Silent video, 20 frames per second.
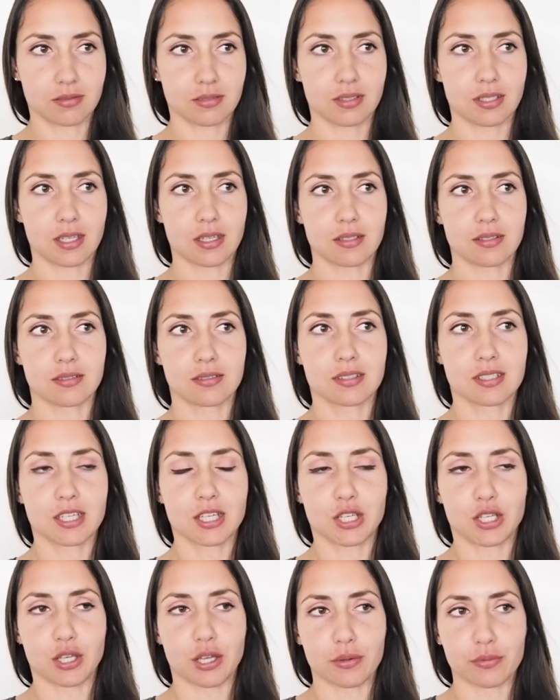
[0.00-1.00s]
that
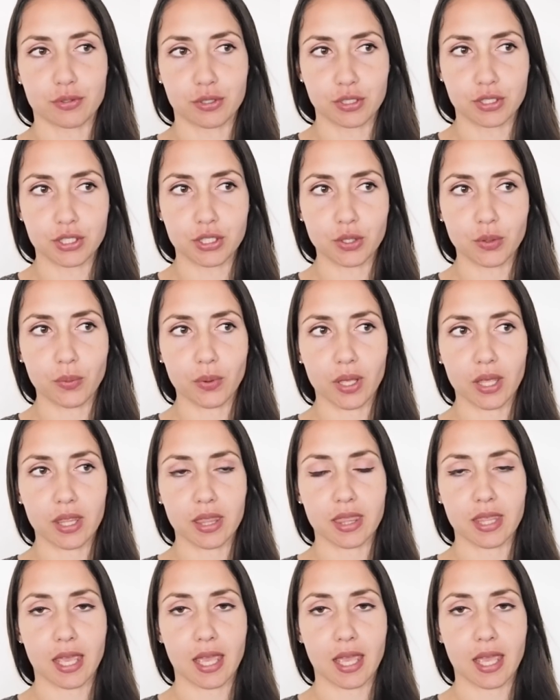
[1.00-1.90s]
you have to deal with,